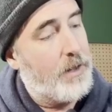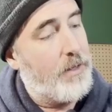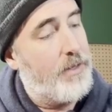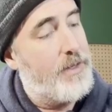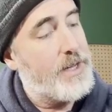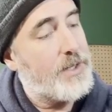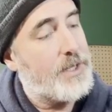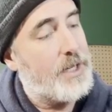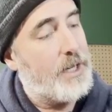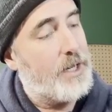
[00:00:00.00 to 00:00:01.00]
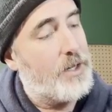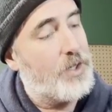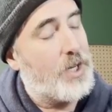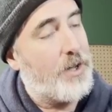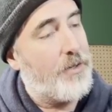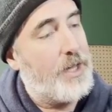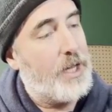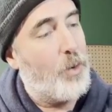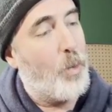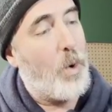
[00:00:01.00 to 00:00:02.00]
this is
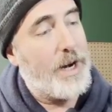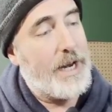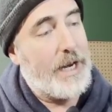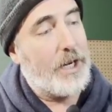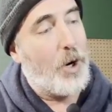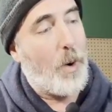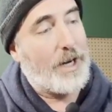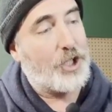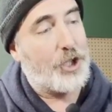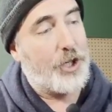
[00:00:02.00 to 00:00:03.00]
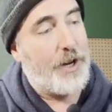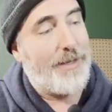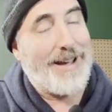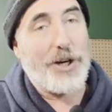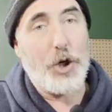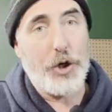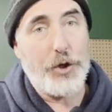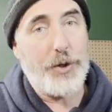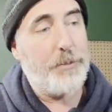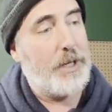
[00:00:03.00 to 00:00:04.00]
the one in question that
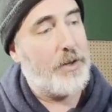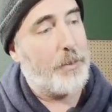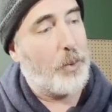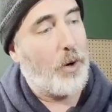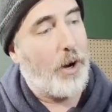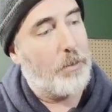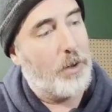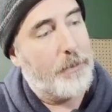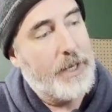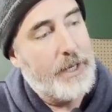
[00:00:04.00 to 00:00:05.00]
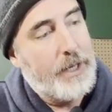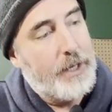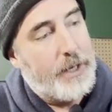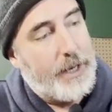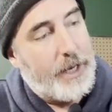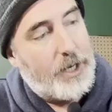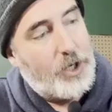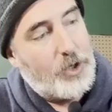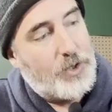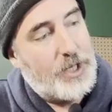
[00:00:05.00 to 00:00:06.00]
could be the problem. And
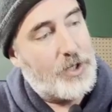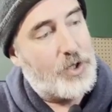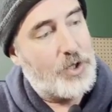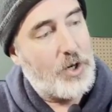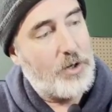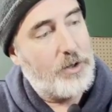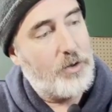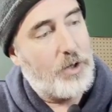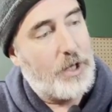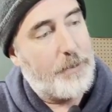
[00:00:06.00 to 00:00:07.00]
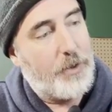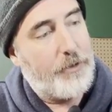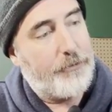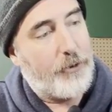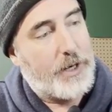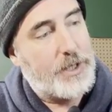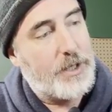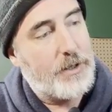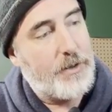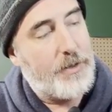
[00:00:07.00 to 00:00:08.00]
you'll see it's just got a little clip on the front
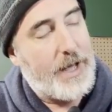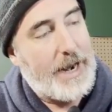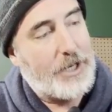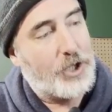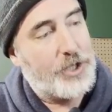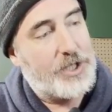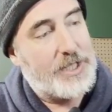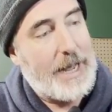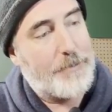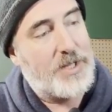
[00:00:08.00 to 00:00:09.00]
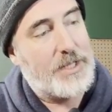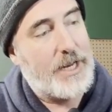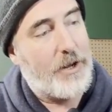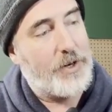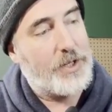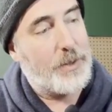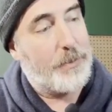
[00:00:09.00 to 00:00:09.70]
that actually snaps it down into